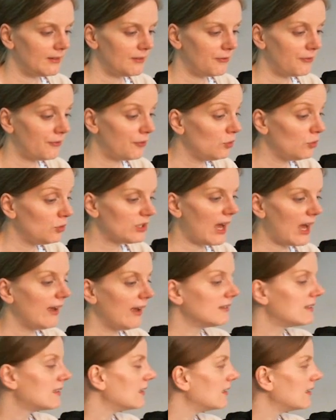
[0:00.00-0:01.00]
Food
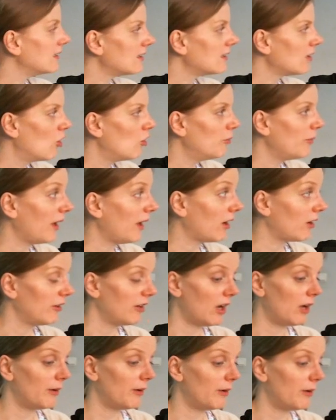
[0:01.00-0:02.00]
sciences, home
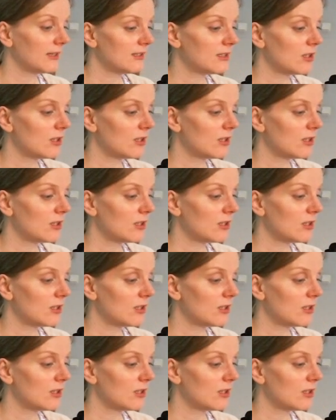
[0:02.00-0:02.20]
economics.